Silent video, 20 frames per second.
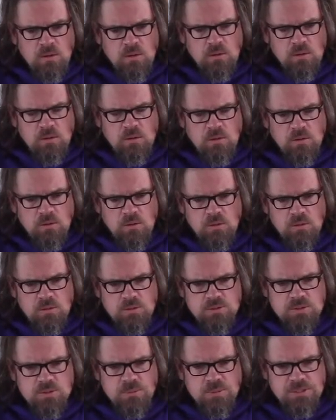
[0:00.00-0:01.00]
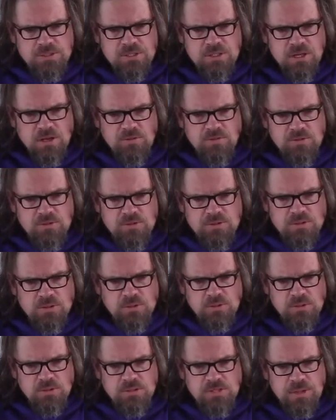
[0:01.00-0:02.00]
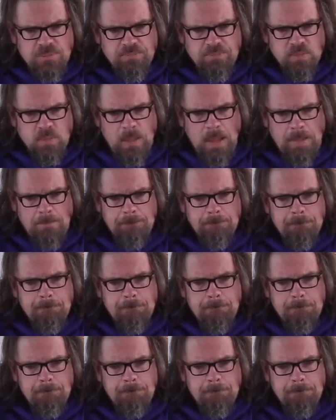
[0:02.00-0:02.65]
so much to cover in so little time. Okay.